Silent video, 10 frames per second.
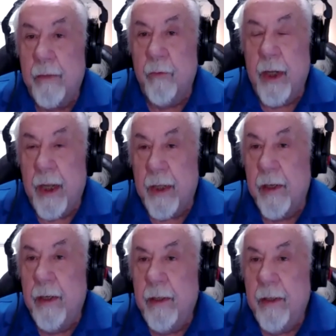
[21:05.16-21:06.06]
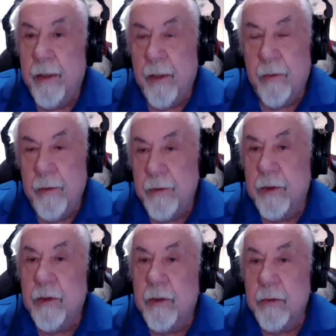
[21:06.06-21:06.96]
if we had, you know,
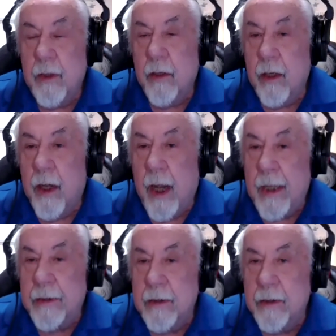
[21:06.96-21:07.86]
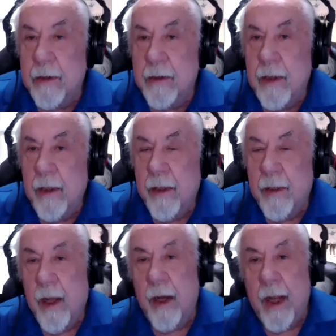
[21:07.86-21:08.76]
just those little glasses that
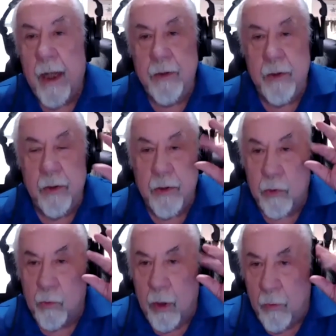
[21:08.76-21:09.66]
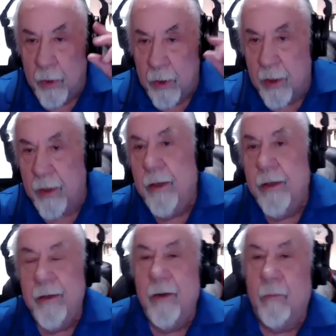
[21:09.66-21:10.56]
allows you to scroll a little,
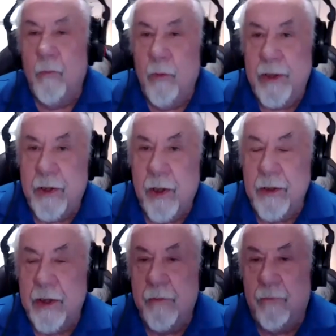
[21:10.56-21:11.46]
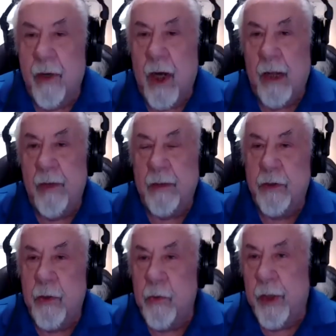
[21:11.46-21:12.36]
you know, research in front of you
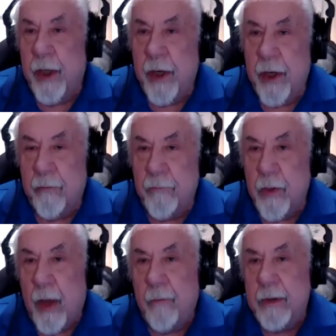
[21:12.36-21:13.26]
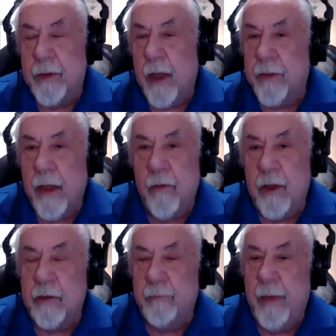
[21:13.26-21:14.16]
as you're doing an interview. I always thought that
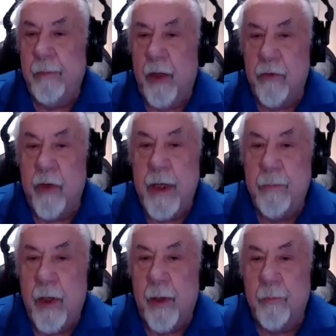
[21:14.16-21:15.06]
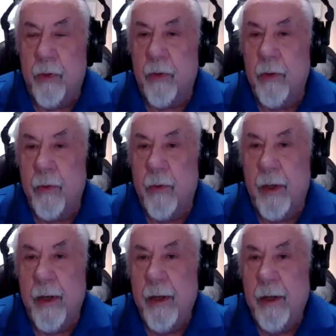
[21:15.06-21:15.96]
would just be a dream come true.
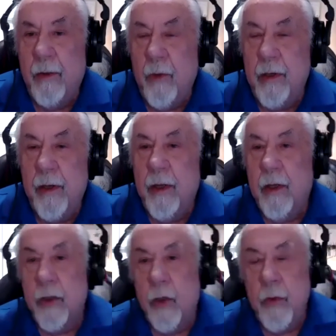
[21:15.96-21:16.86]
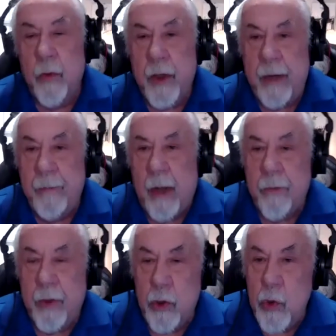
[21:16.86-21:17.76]
And when Google came
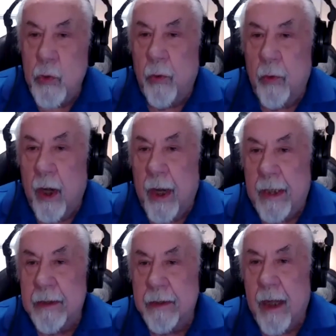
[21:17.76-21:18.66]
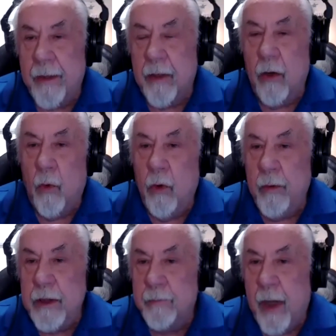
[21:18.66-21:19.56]
out with the Google Glass, I thought,
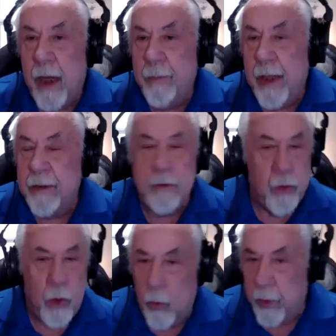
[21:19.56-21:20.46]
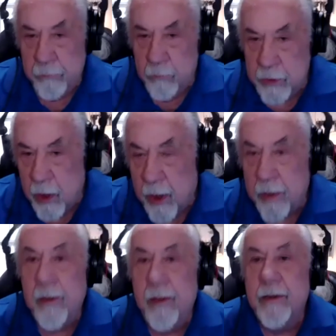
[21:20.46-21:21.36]
oh, this might be, I didn't know it was
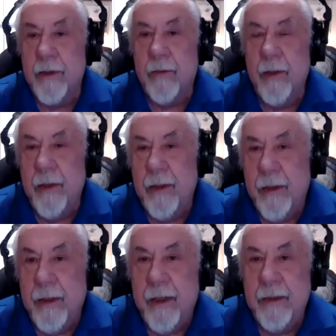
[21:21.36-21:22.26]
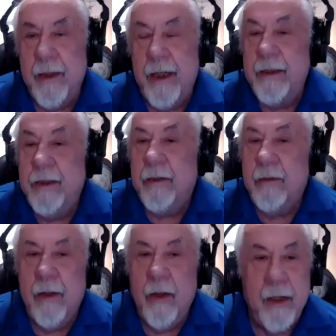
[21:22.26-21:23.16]
not. So is
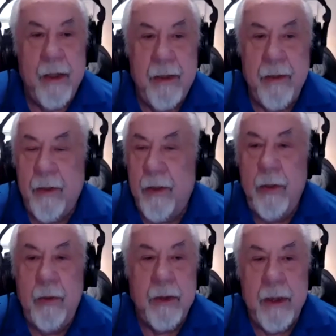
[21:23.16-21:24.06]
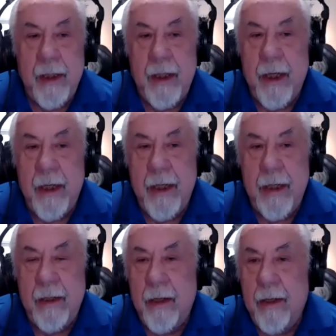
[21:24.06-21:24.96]
there going to, do you see anything